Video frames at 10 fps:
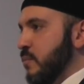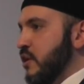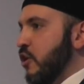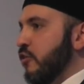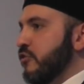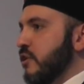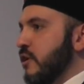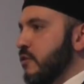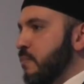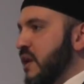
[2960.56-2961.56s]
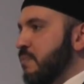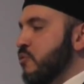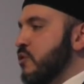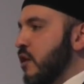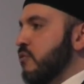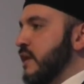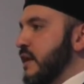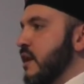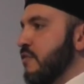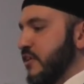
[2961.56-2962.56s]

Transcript: because the people currently,